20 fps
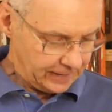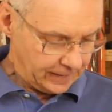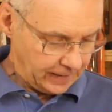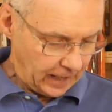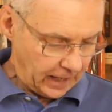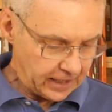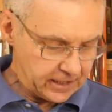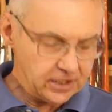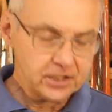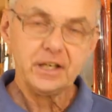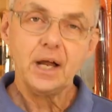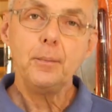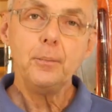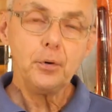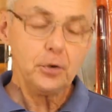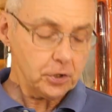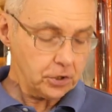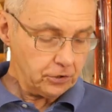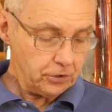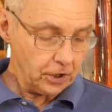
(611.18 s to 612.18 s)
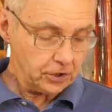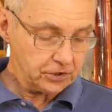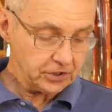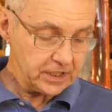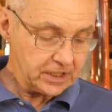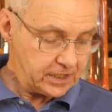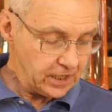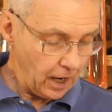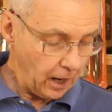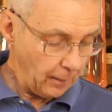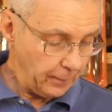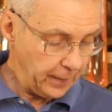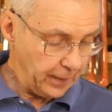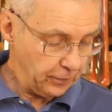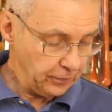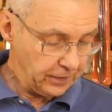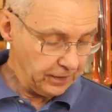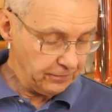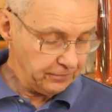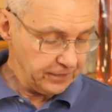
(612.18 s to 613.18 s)
I'd stumbled across guitar
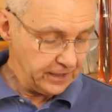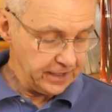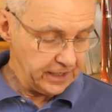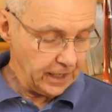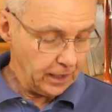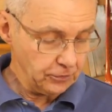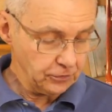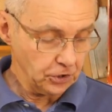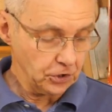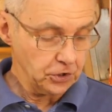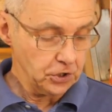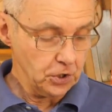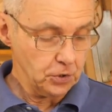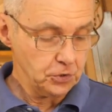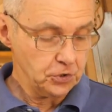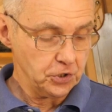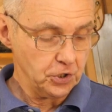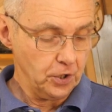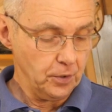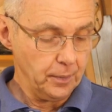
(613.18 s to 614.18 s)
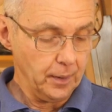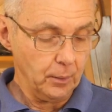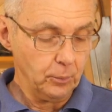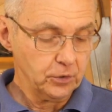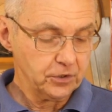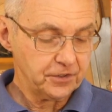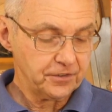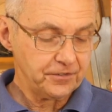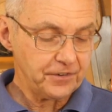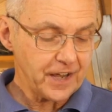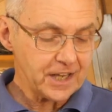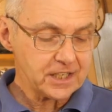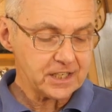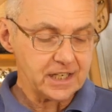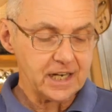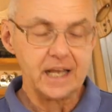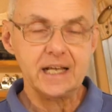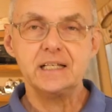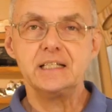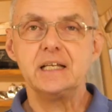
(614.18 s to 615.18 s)
building videos on YouTube and was
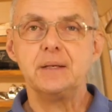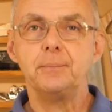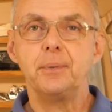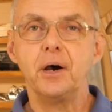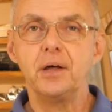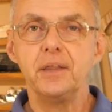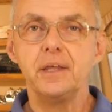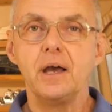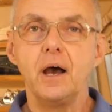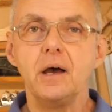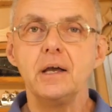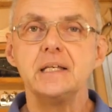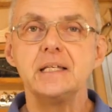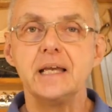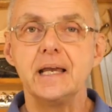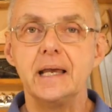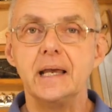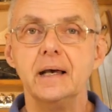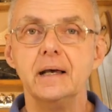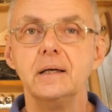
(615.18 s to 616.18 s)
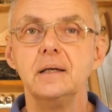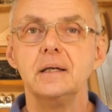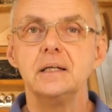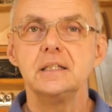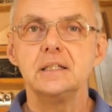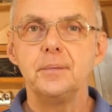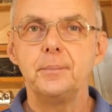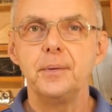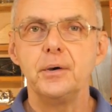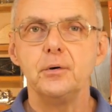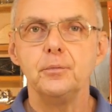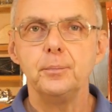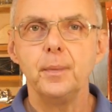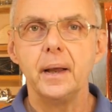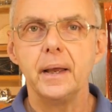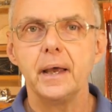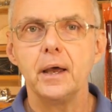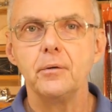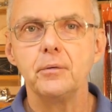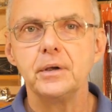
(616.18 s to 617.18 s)
fascinated by the idea to build
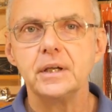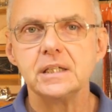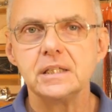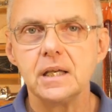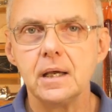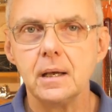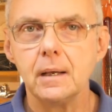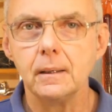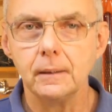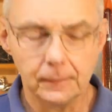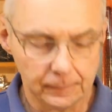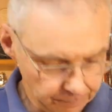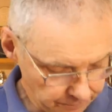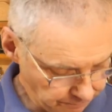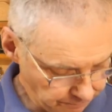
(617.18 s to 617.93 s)
my own guitar.